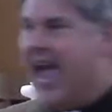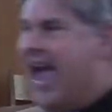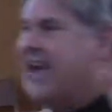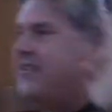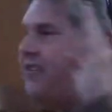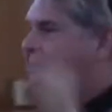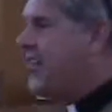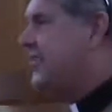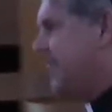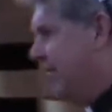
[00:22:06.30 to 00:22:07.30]
and
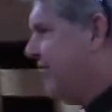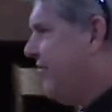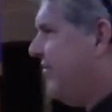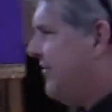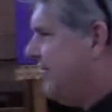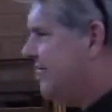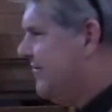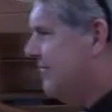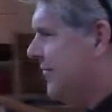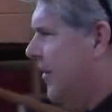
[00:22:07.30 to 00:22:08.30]
defensive.
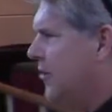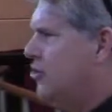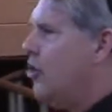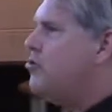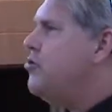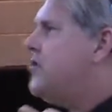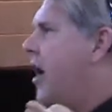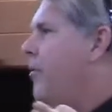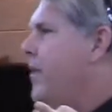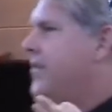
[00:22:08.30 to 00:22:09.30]
Don't you
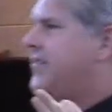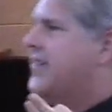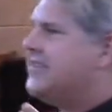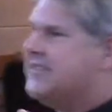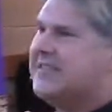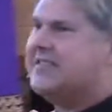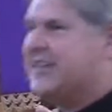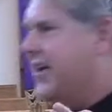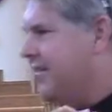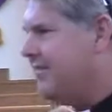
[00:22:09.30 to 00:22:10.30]
tell me that this is a
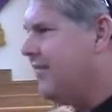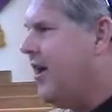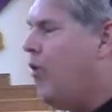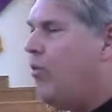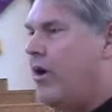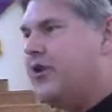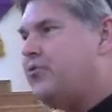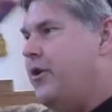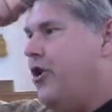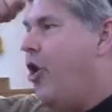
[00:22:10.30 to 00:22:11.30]
sin, whereas
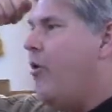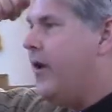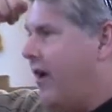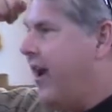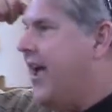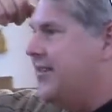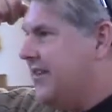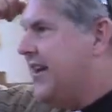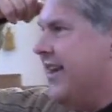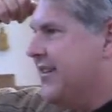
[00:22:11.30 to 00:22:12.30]
we know in our heads
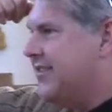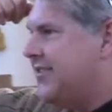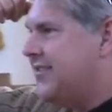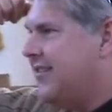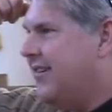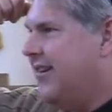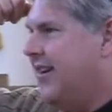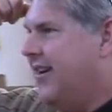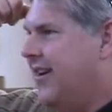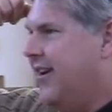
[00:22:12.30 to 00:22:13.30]
it is.
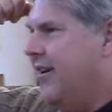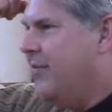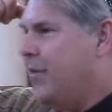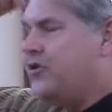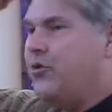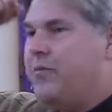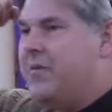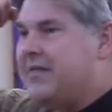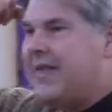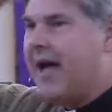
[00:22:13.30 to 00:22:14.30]
But to
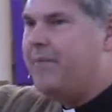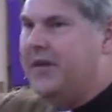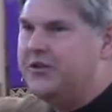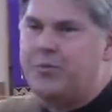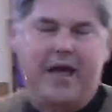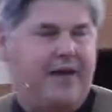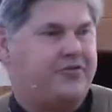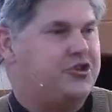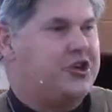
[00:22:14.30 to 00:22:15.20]
admit that means we have to